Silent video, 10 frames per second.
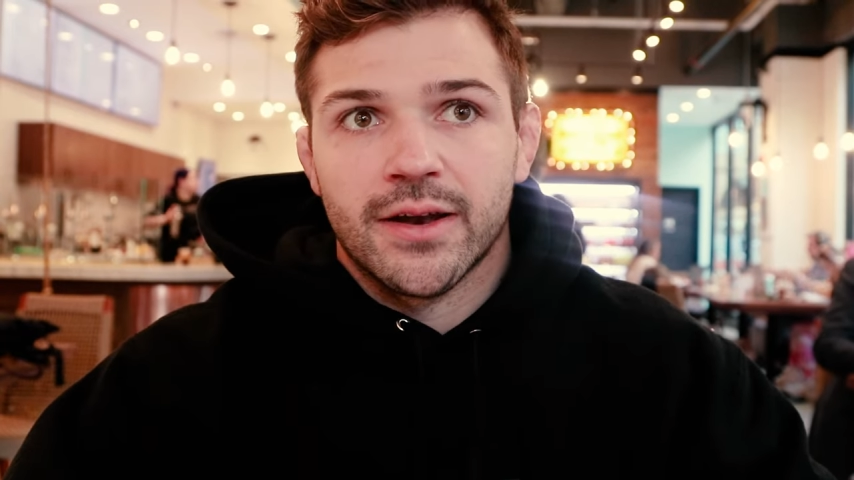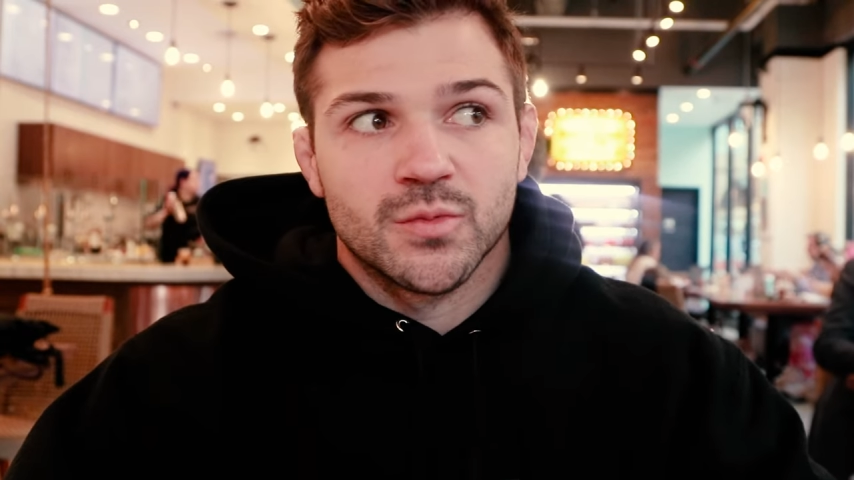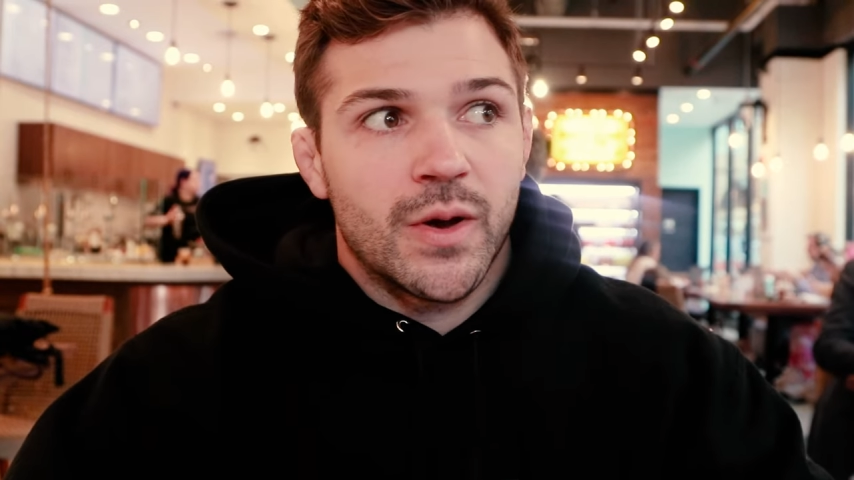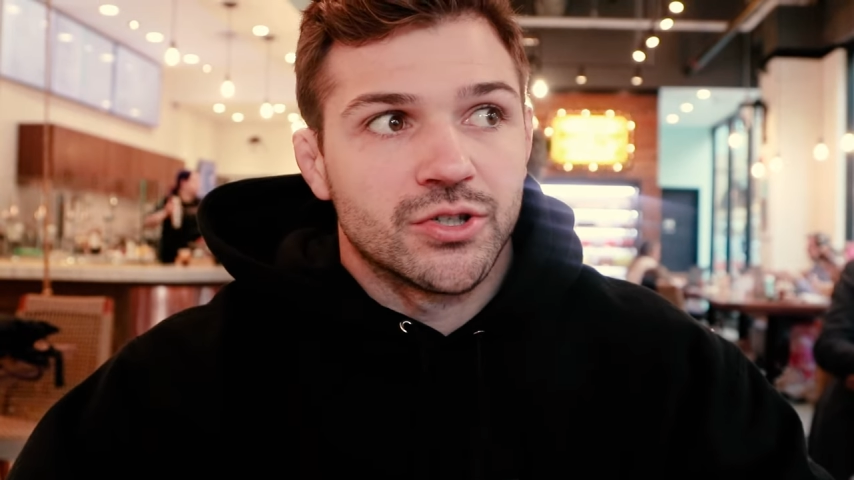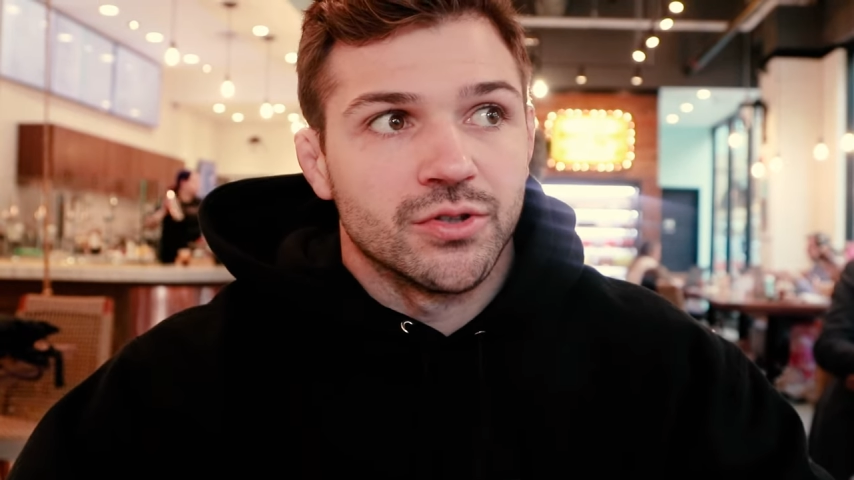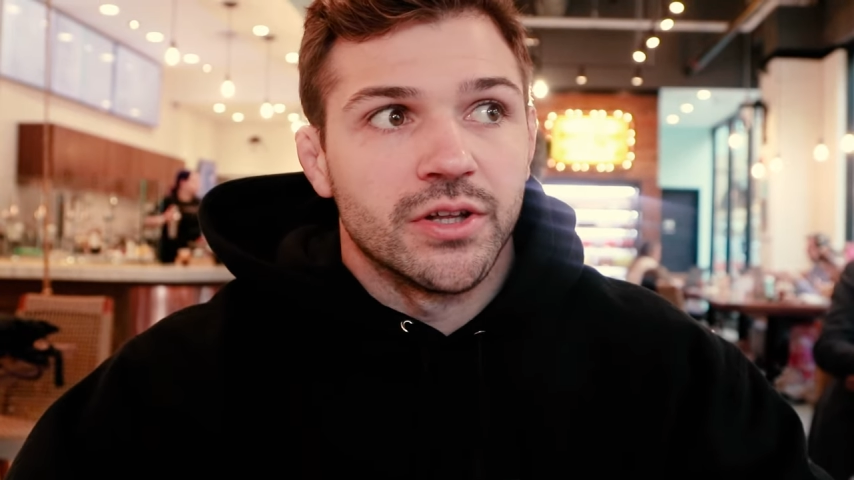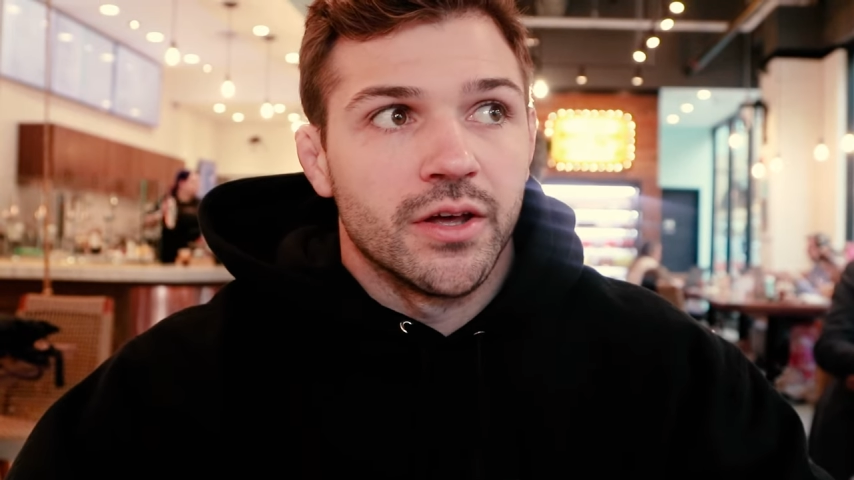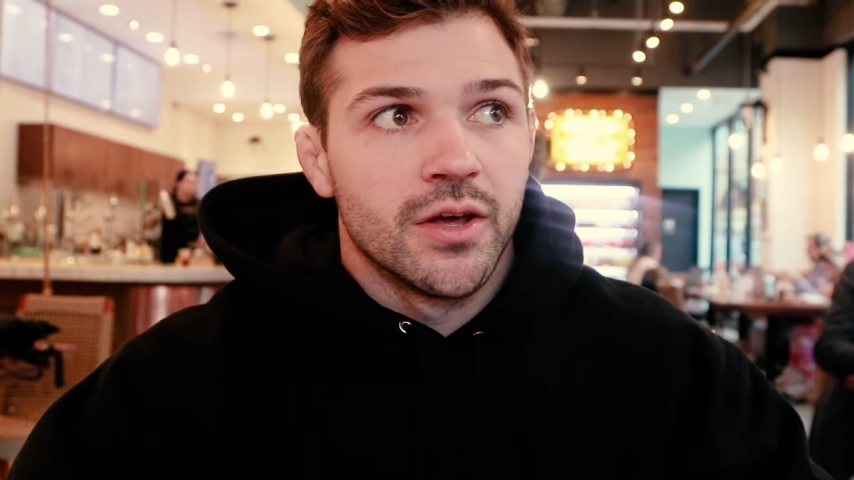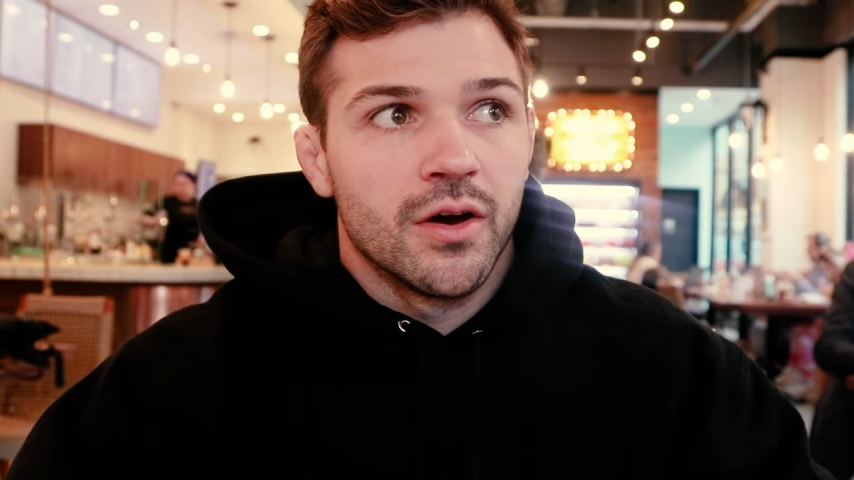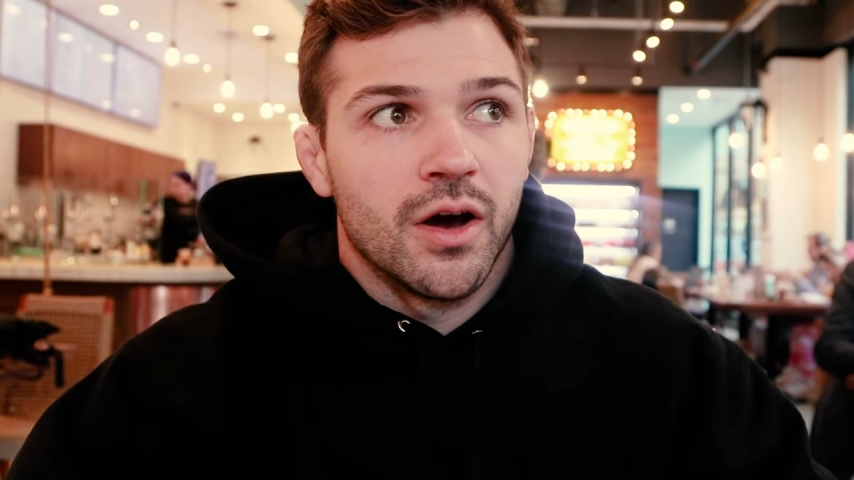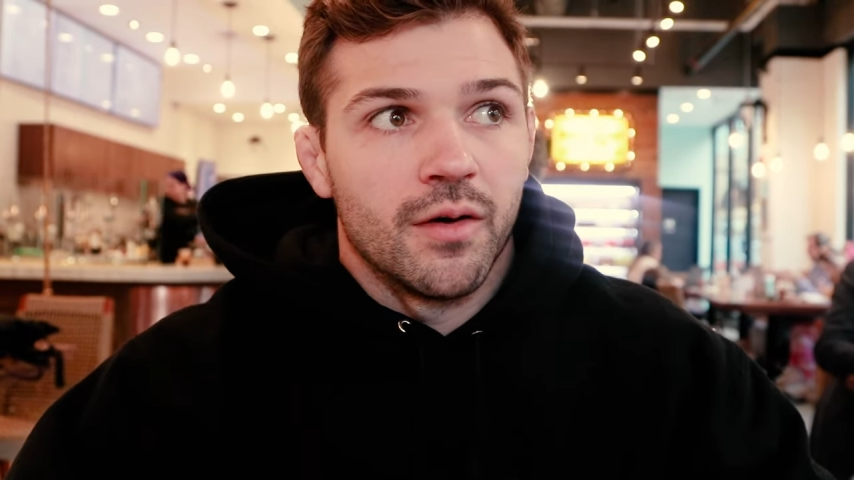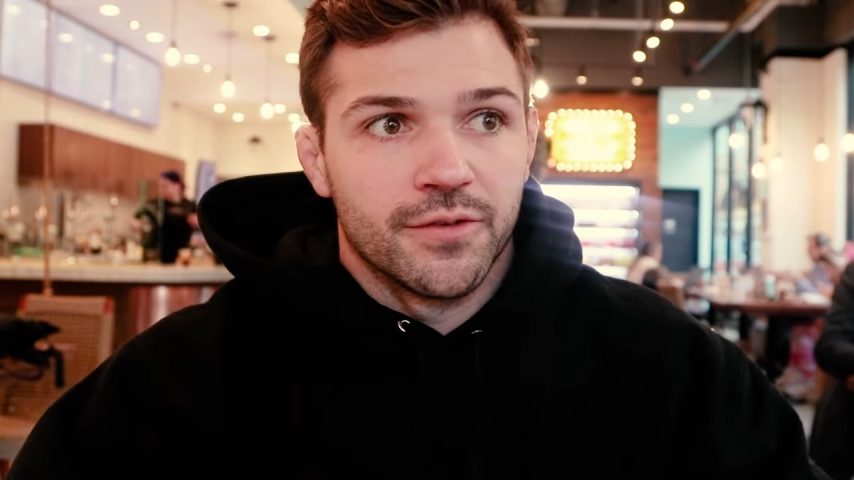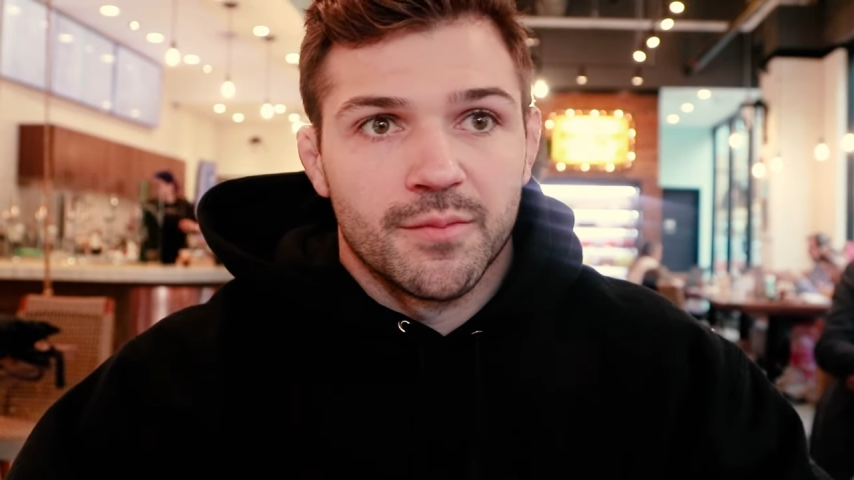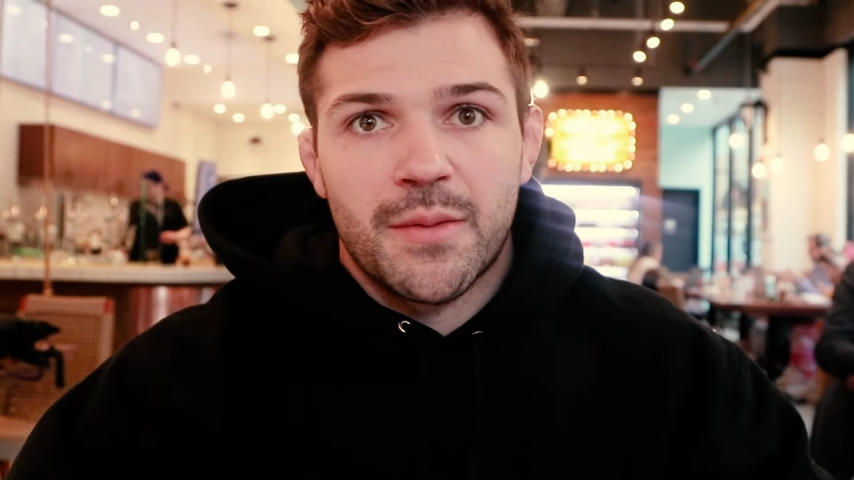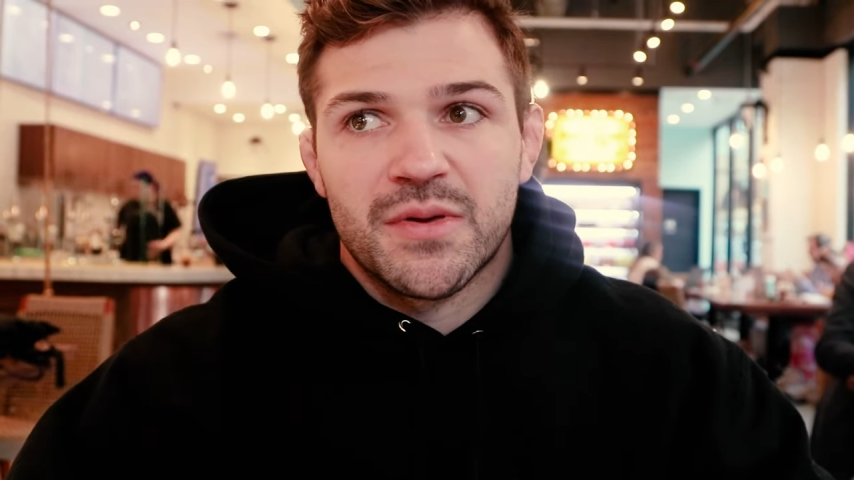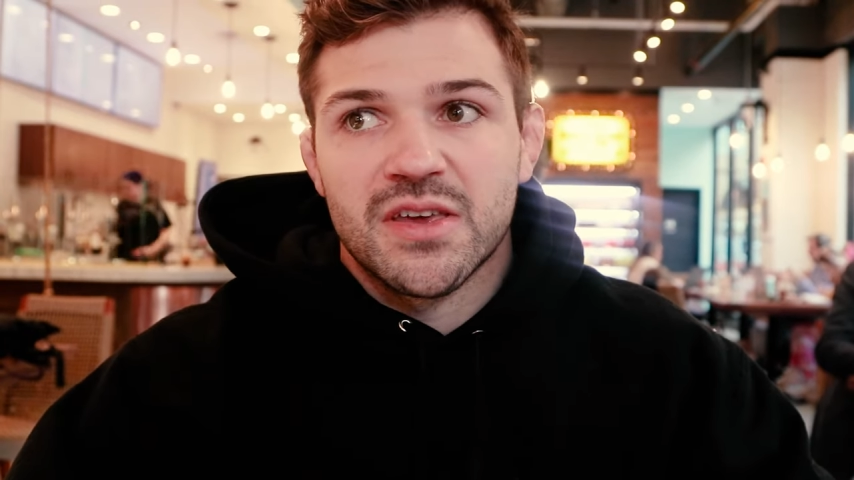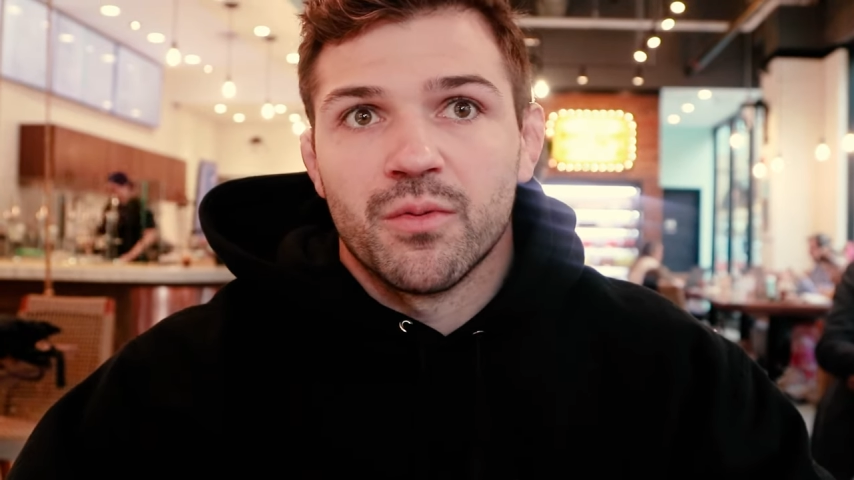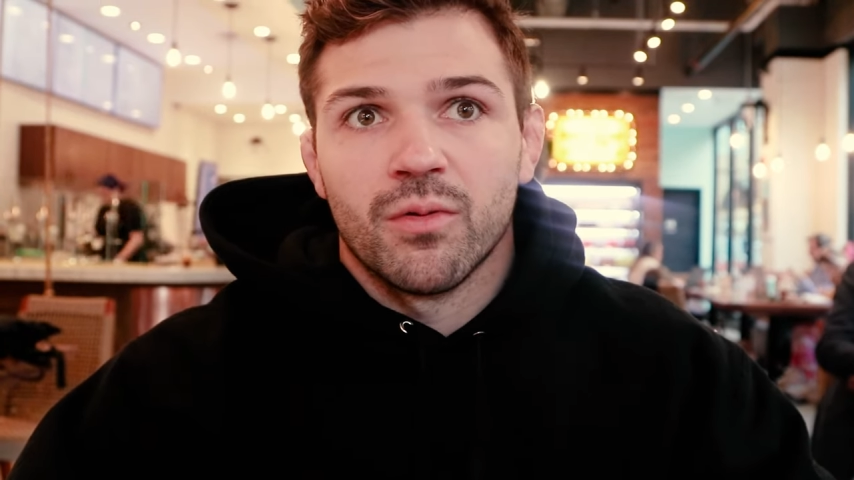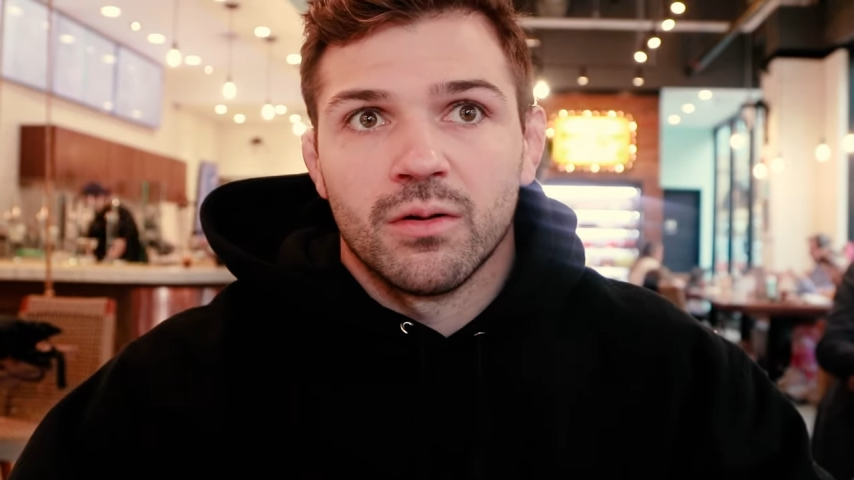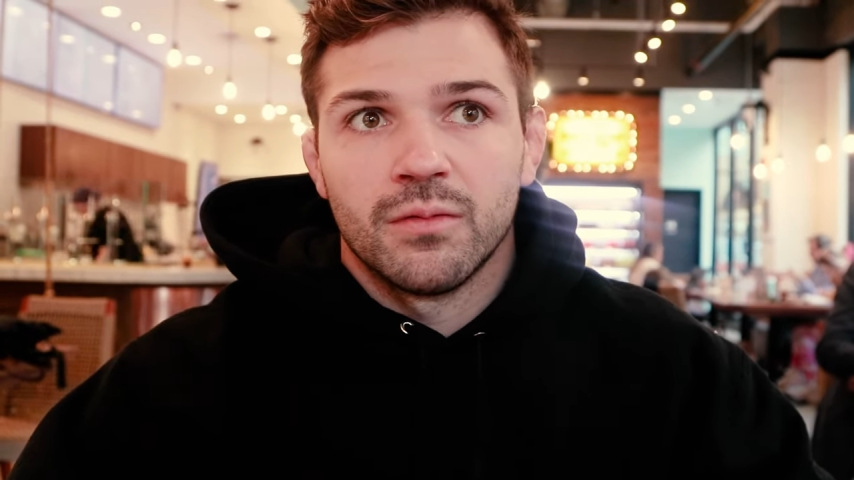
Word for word: especially um, for my people.